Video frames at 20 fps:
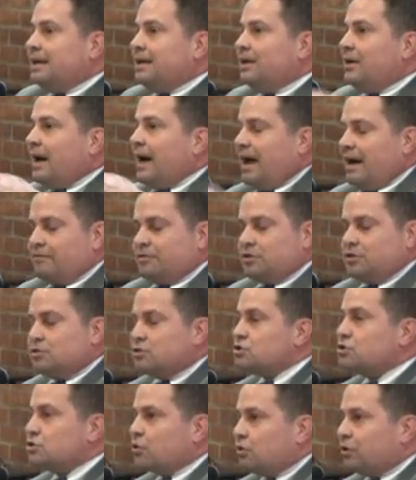you have to
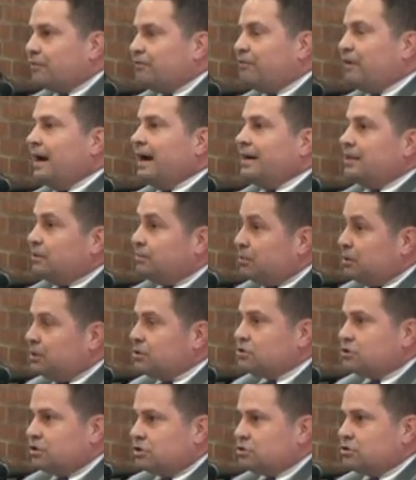certify, and the
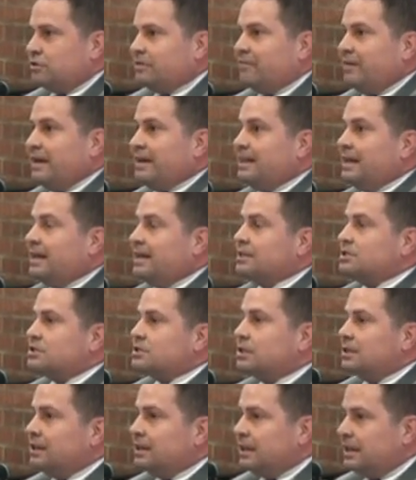police are going to certify that
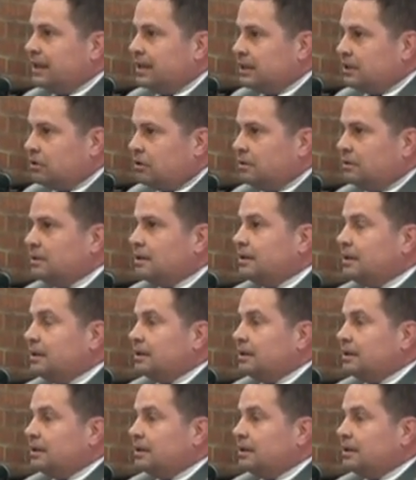it's legal.